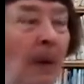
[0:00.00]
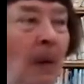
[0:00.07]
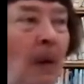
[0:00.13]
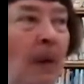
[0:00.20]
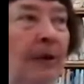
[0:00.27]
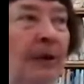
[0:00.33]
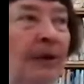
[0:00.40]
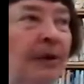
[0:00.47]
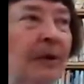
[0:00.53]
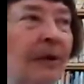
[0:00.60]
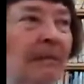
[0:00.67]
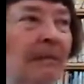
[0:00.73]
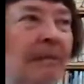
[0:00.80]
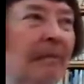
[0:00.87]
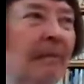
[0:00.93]
or just
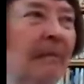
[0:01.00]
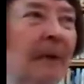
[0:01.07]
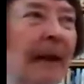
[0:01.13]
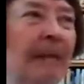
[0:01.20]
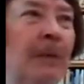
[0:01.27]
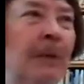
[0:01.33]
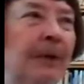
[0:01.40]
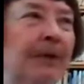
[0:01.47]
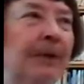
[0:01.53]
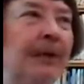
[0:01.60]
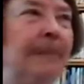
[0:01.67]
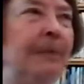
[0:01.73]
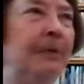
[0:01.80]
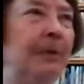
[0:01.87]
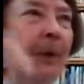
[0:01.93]
let more
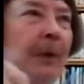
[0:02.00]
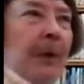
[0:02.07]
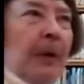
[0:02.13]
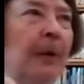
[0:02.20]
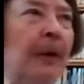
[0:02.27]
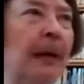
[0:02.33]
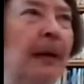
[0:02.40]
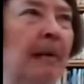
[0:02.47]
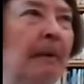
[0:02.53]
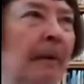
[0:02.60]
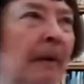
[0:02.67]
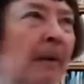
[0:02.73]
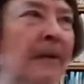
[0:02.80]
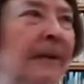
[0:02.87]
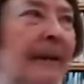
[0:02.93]
stems grow
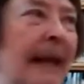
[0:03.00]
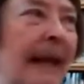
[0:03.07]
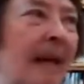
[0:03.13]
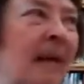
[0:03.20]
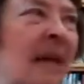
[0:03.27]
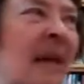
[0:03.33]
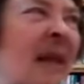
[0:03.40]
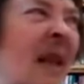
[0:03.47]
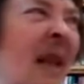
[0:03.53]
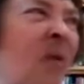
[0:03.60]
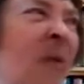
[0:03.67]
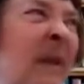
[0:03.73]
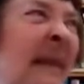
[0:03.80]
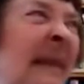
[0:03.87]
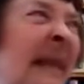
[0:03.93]
and stake, say
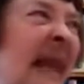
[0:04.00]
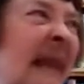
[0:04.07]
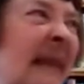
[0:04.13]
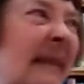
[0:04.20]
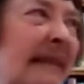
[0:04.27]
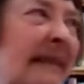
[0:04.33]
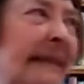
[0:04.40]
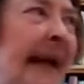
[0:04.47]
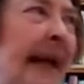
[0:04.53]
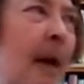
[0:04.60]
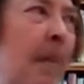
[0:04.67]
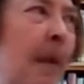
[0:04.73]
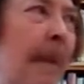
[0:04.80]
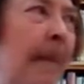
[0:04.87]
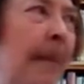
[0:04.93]
3 stakes, tie
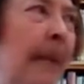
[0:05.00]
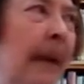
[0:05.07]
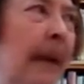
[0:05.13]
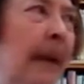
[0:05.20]
them up.